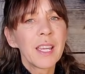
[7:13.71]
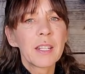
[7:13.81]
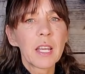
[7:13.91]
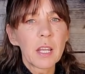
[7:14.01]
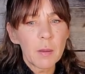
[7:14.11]

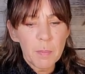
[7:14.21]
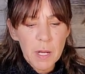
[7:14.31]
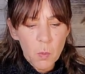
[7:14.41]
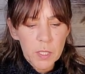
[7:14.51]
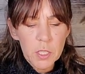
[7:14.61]
Now, but I
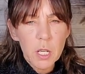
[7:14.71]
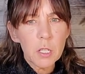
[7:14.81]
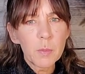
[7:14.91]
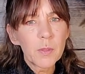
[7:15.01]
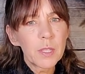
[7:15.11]
wanna talk
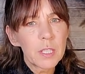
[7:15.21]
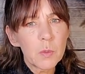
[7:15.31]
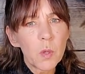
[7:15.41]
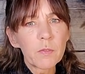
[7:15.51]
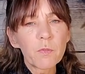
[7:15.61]
about this
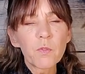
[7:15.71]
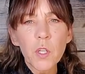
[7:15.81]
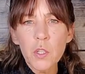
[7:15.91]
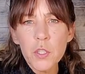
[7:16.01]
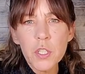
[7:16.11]
one
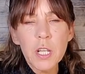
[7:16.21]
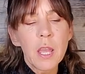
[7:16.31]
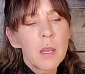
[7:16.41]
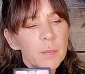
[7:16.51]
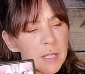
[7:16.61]
first,
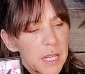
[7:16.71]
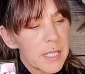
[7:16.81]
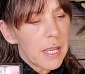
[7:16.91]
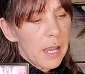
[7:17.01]
because,